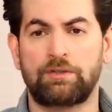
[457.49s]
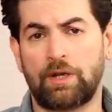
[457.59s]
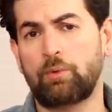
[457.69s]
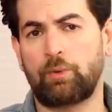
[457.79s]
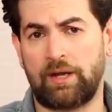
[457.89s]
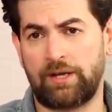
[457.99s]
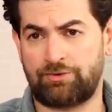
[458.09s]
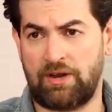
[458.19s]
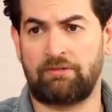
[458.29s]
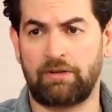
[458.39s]
Now, when I
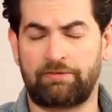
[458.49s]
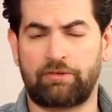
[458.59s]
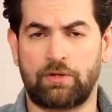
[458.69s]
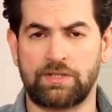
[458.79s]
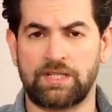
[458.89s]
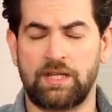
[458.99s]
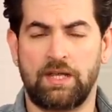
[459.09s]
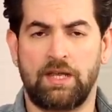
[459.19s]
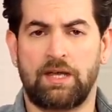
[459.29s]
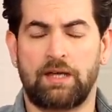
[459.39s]
travel, of course,
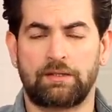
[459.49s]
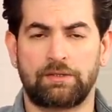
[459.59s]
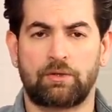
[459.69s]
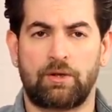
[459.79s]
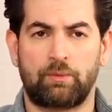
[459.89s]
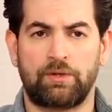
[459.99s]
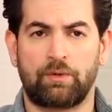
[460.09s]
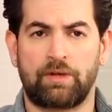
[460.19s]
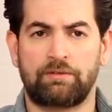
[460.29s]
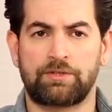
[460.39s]
uh, you know, and we
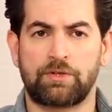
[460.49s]
don't have a